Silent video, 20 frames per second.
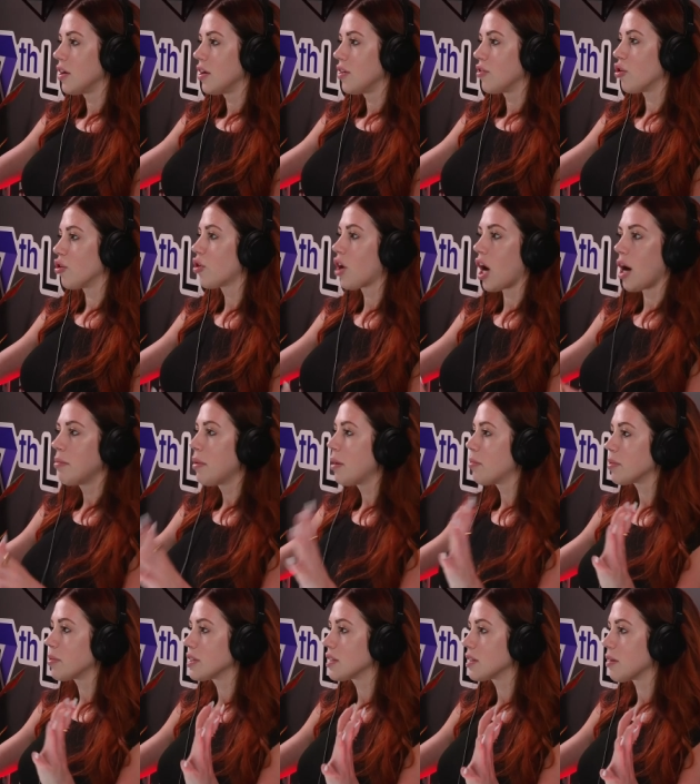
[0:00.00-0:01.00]
they'll come up
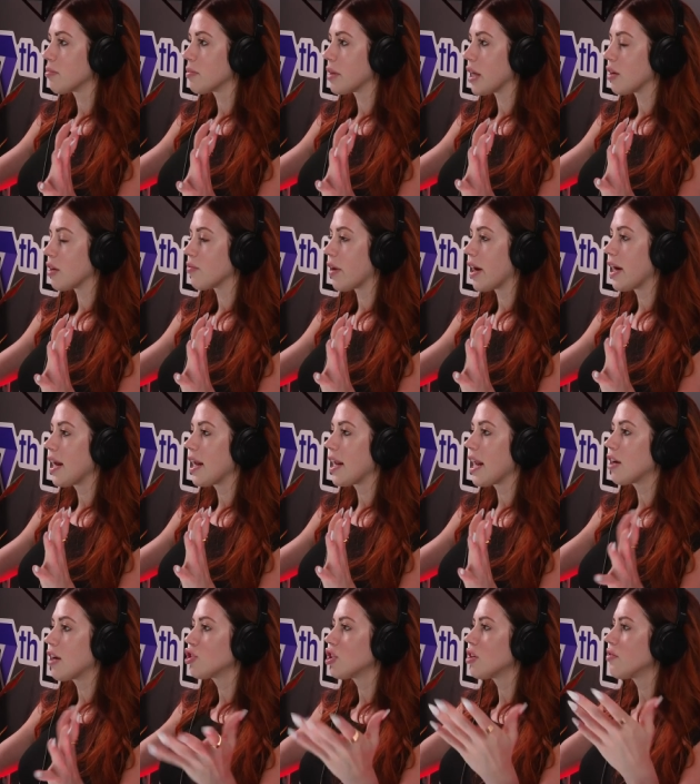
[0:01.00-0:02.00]
with something, right? And
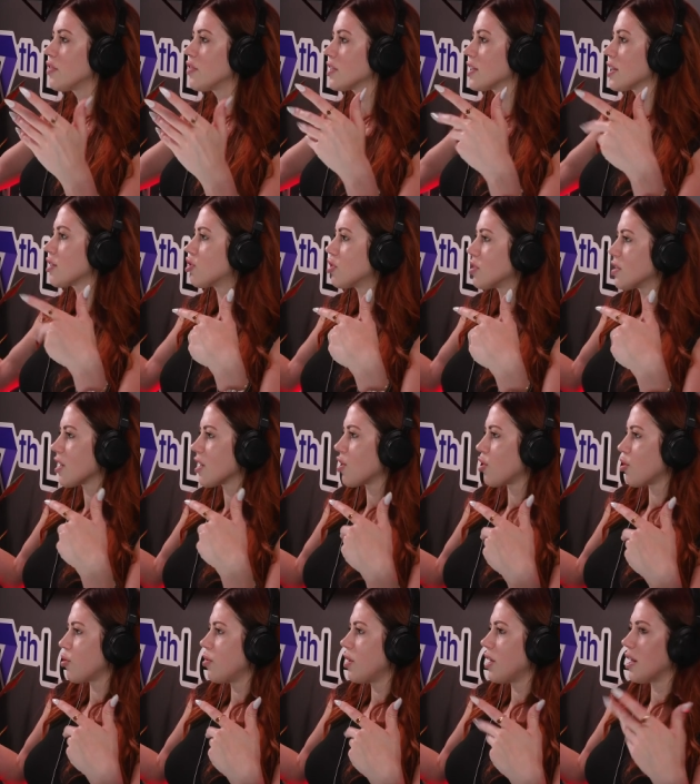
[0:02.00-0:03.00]
now she feels like she's
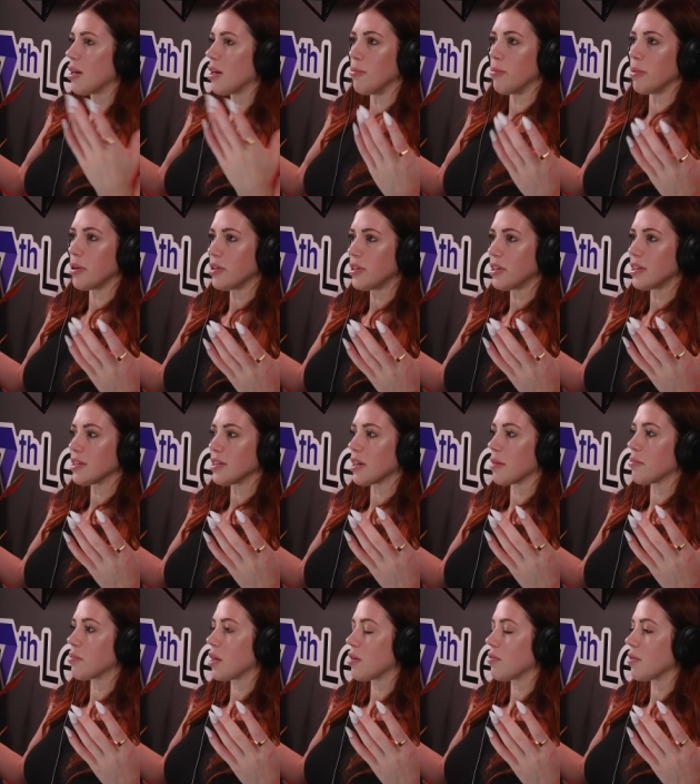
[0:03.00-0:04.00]
included and in building
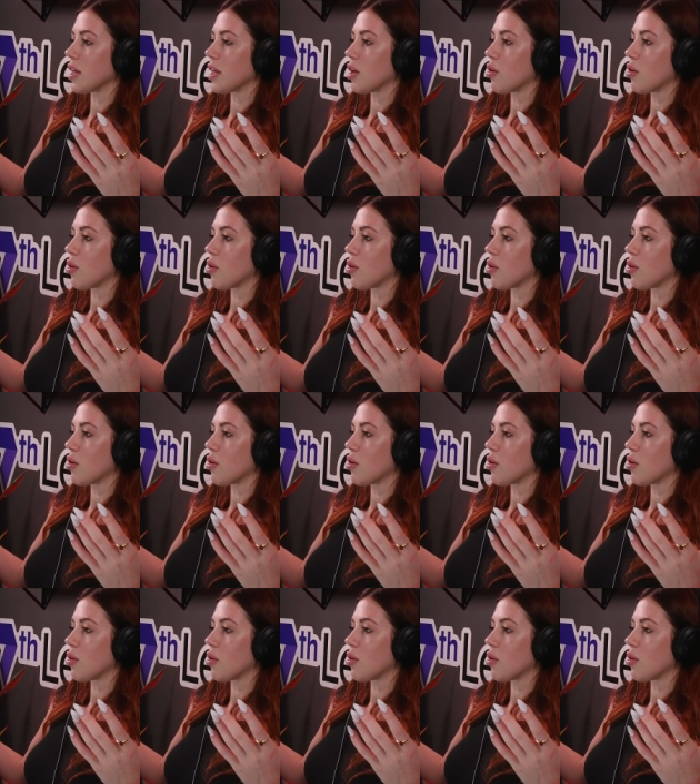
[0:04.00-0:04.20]
something really